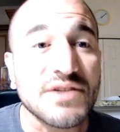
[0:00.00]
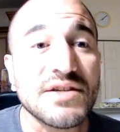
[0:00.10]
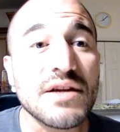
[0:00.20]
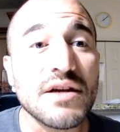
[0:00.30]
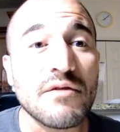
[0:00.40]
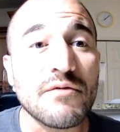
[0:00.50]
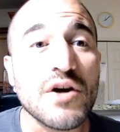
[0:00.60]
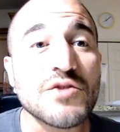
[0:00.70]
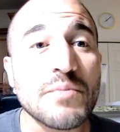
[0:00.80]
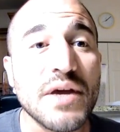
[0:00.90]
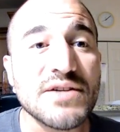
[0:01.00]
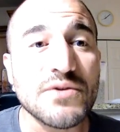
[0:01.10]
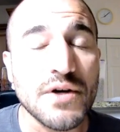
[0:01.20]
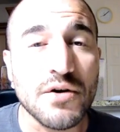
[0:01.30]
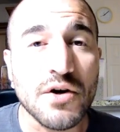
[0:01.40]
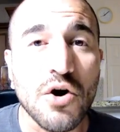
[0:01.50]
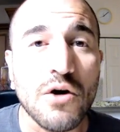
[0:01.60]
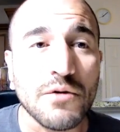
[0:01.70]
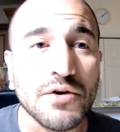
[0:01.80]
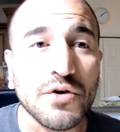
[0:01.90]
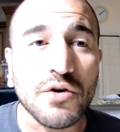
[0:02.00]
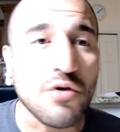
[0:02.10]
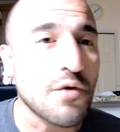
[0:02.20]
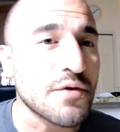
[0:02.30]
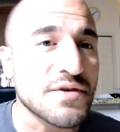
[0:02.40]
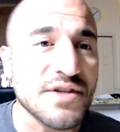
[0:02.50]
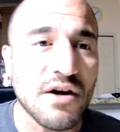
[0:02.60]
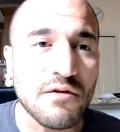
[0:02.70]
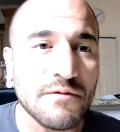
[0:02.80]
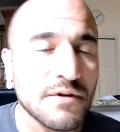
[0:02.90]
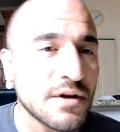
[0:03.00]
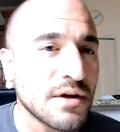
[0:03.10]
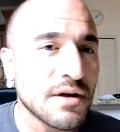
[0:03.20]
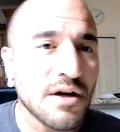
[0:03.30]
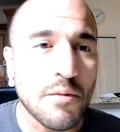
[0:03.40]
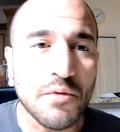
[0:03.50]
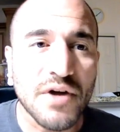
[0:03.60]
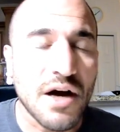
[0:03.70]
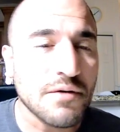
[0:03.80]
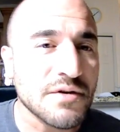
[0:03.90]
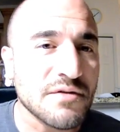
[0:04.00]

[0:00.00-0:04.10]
I said fresh basil here in garlic. You can grow it yourself. A couple dollars.